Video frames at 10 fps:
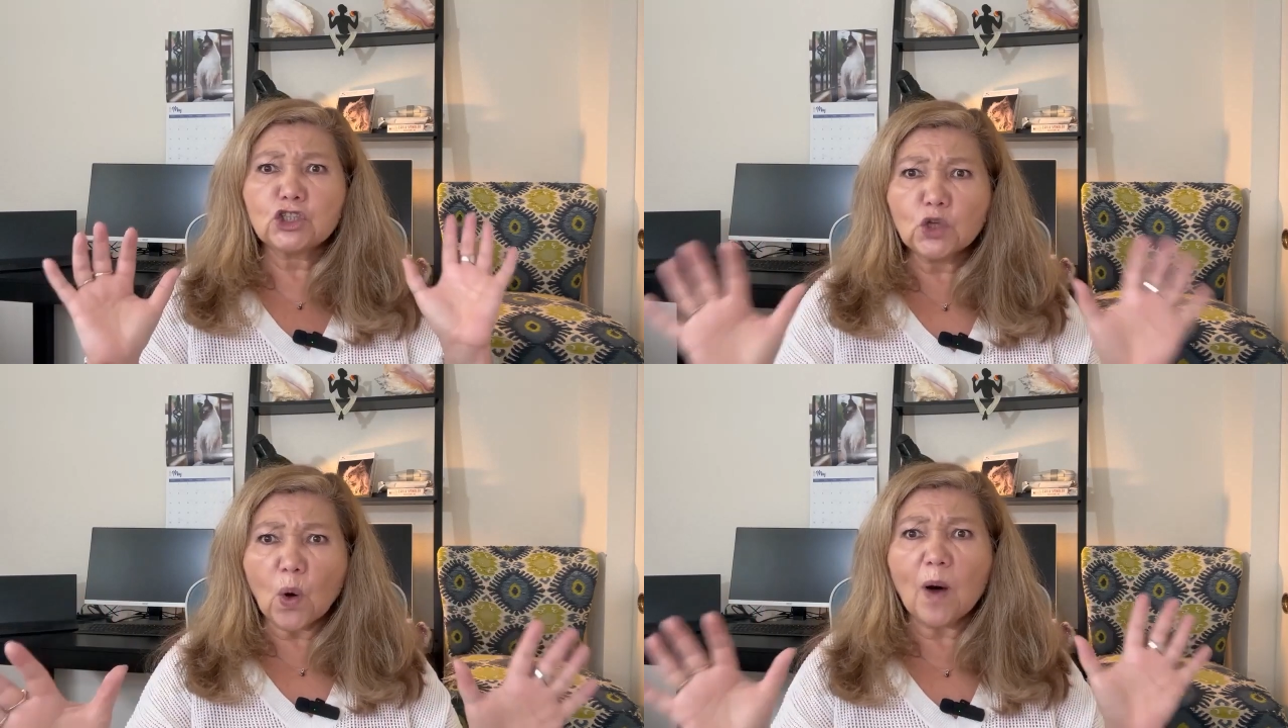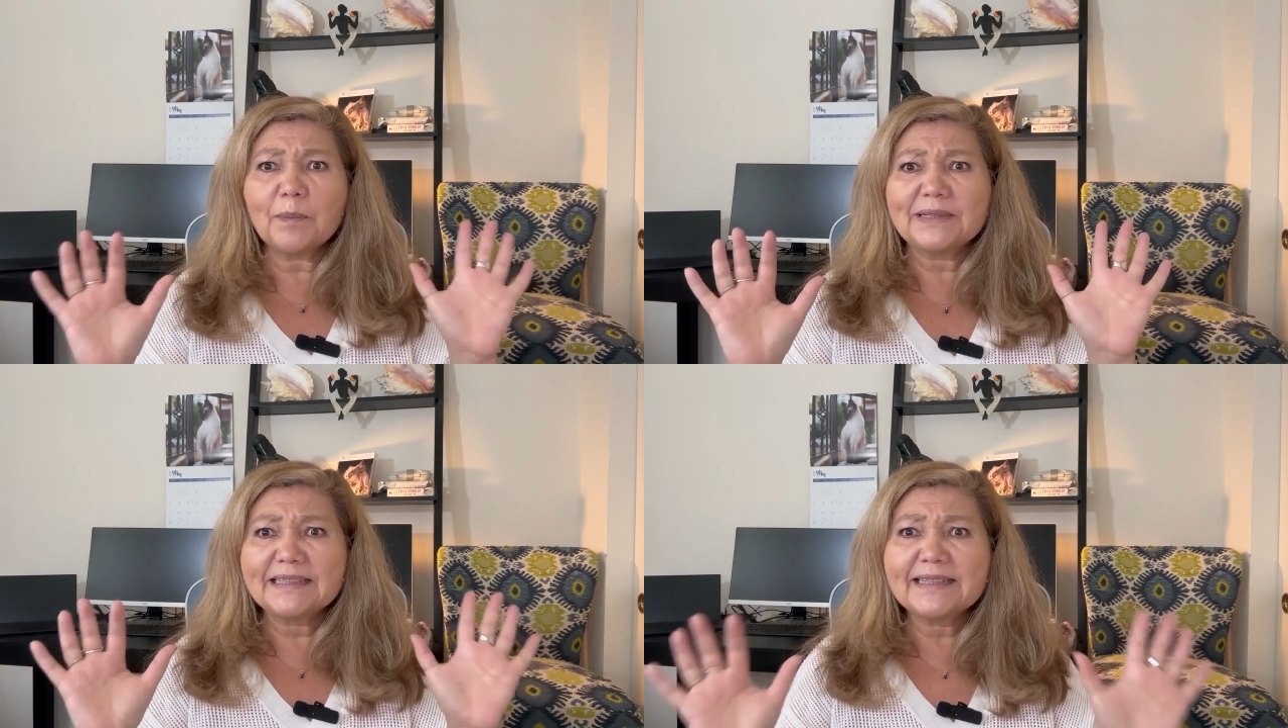
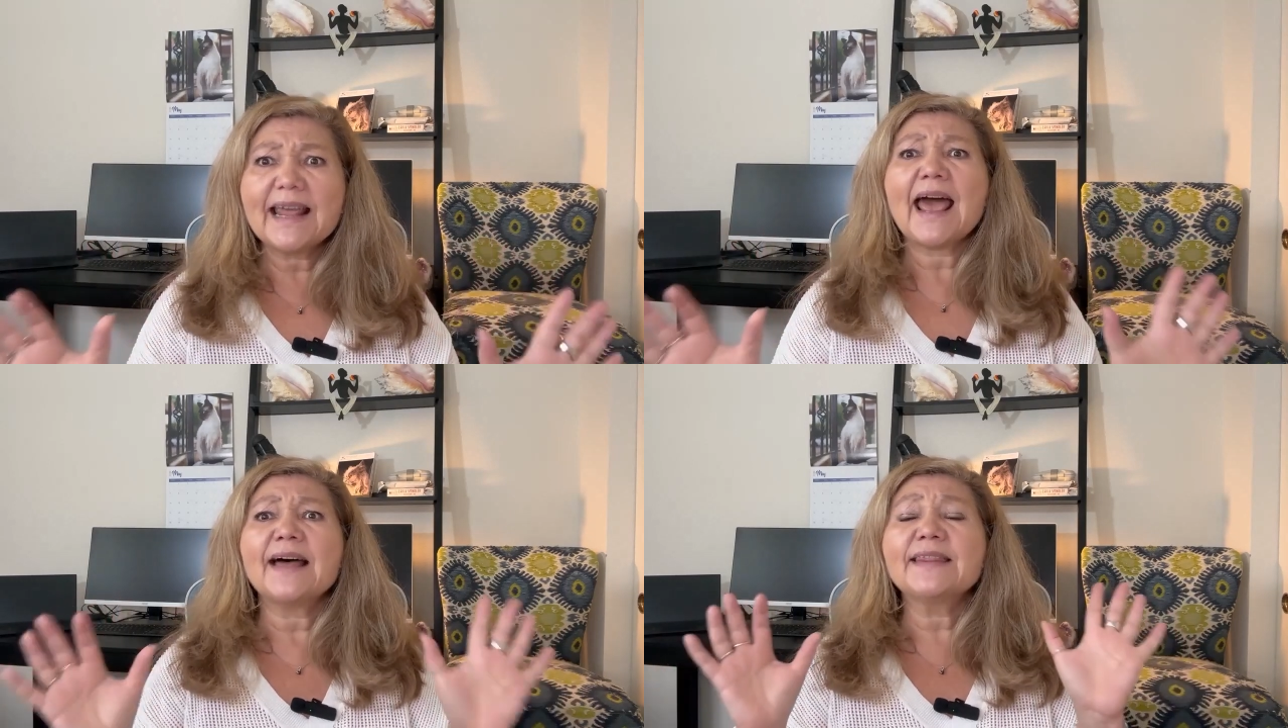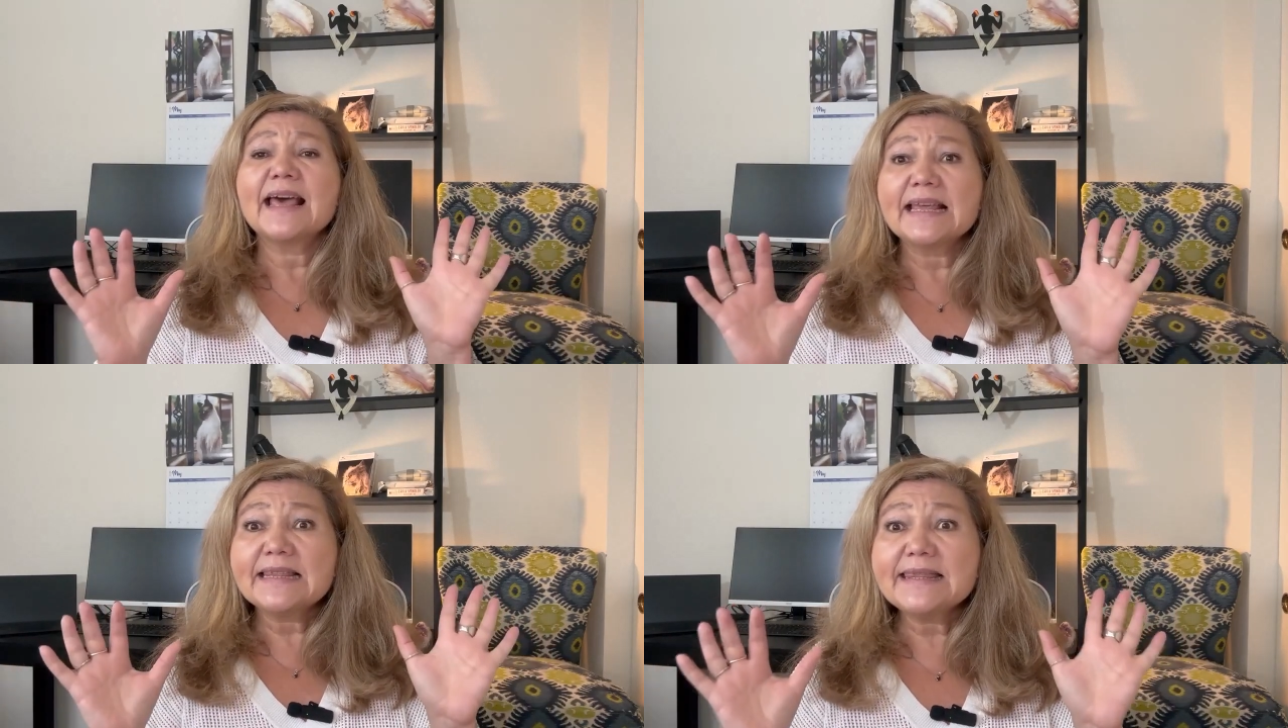top 10
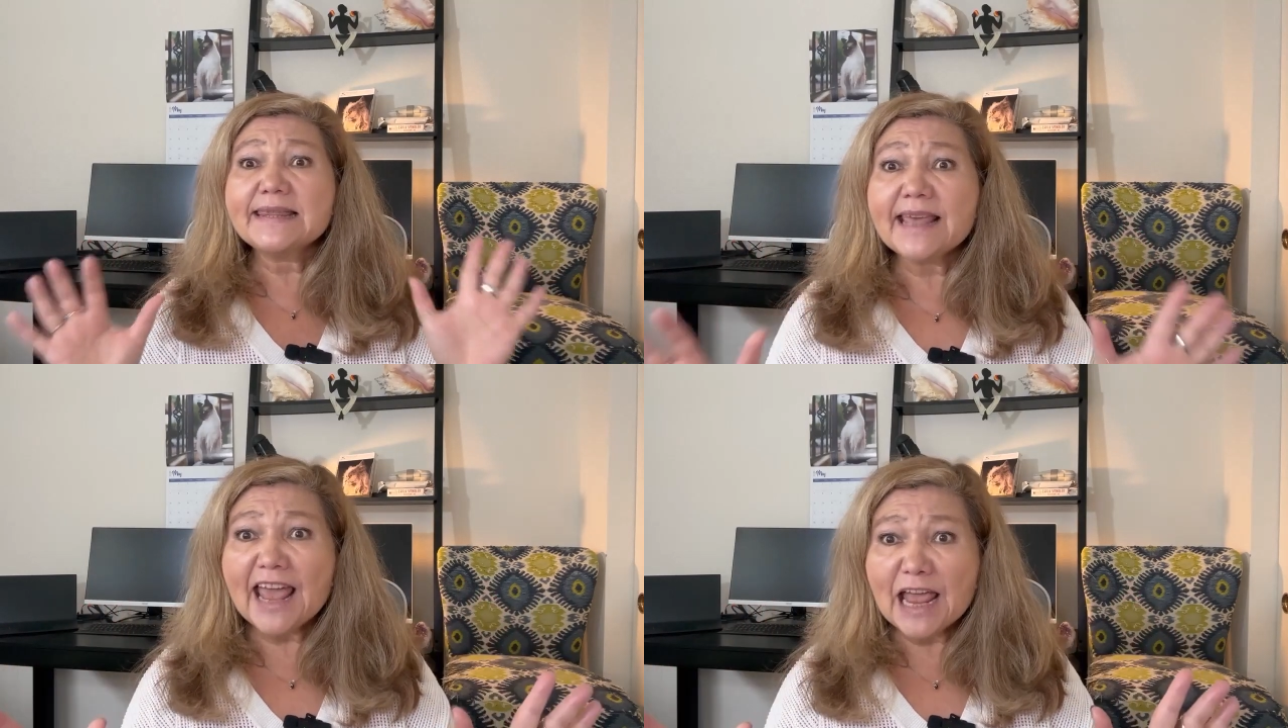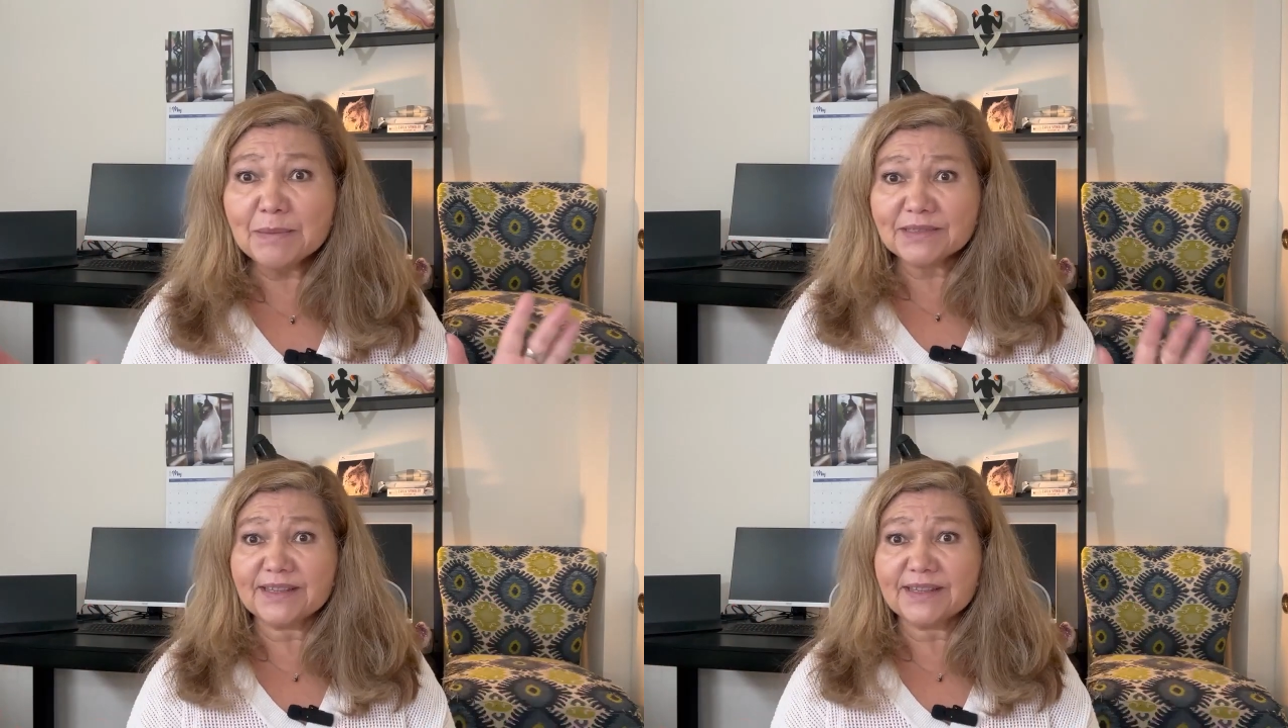names